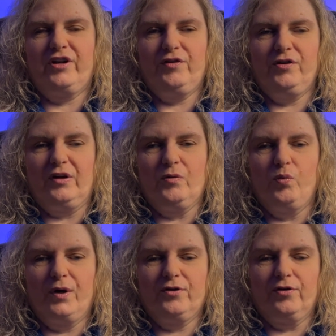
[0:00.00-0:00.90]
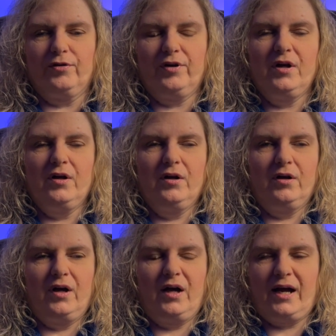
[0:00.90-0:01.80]
of using wondered,
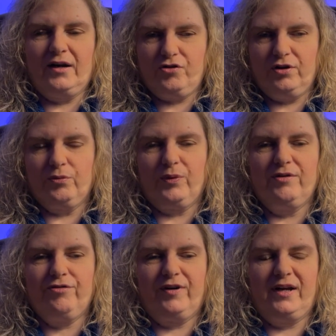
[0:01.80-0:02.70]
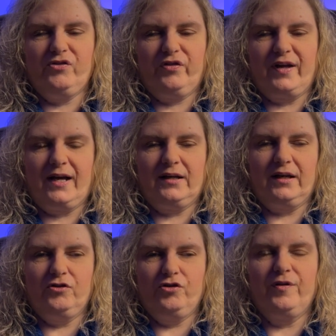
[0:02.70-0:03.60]
actually rephrase that
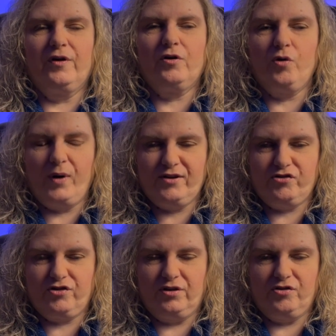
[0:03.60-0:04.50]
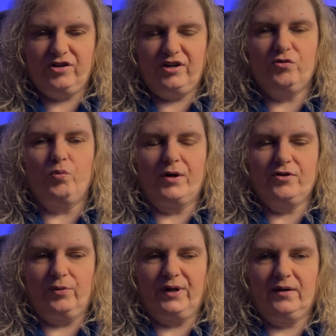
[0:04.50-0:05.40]
into the question she's
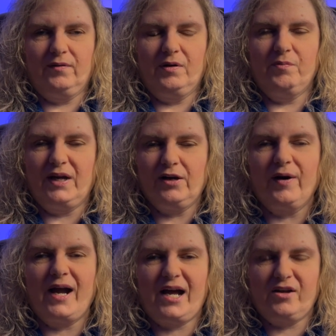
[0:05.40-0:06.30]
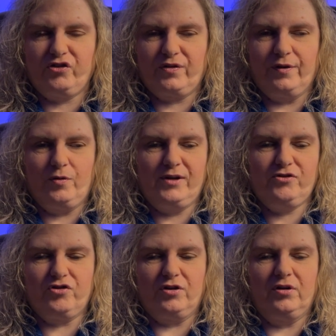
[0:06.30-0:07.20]
wondering. Make her ask the
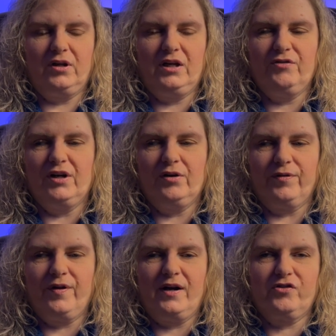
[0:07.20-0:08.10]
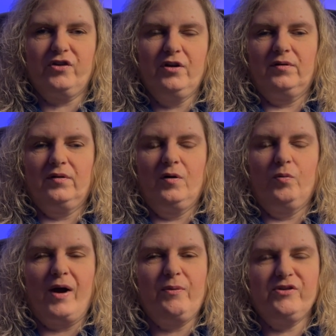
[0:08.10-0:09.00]
question, even in her thoughts.
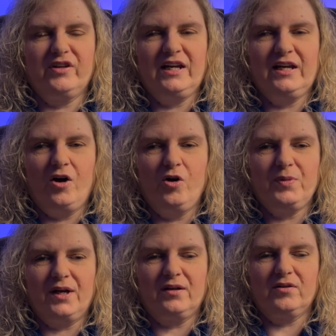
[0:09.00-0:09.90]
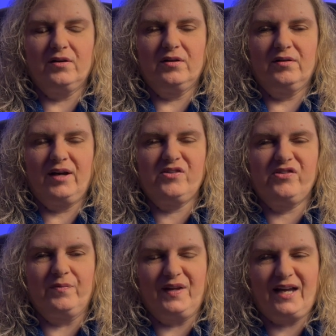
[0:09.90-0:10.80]
Why wasn't he home yet? Had
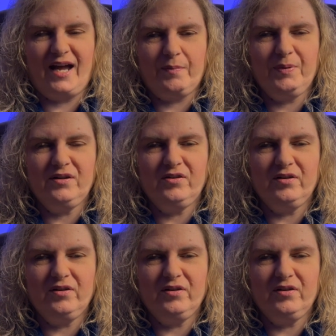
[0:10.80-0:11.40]
something happened?